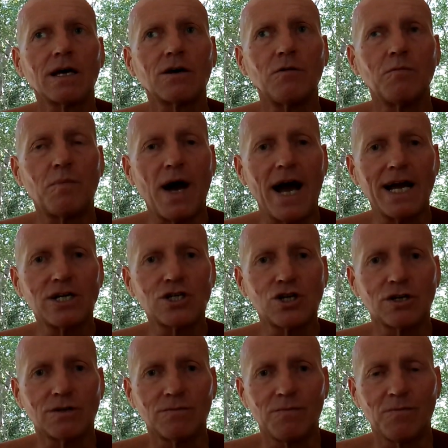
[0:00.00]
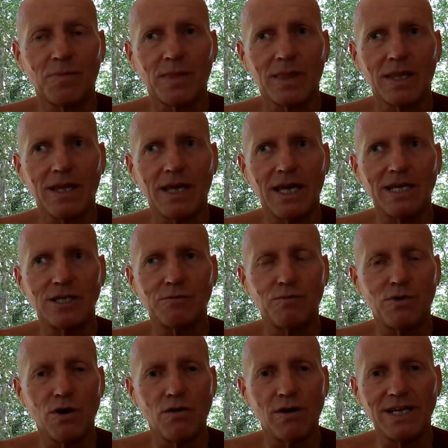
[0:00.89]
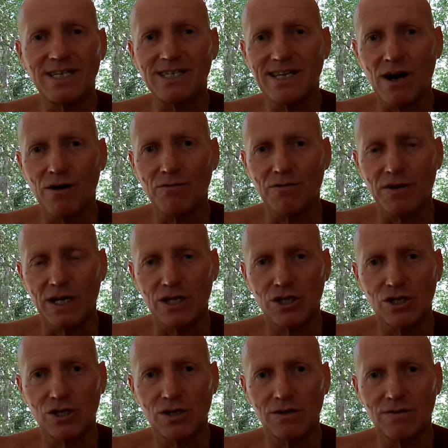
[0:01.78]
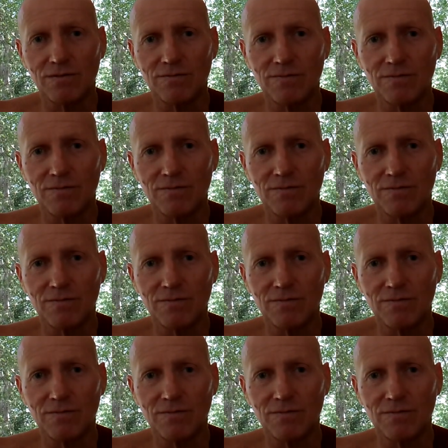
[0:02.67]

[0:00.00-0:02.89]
Compassion is purely selfish.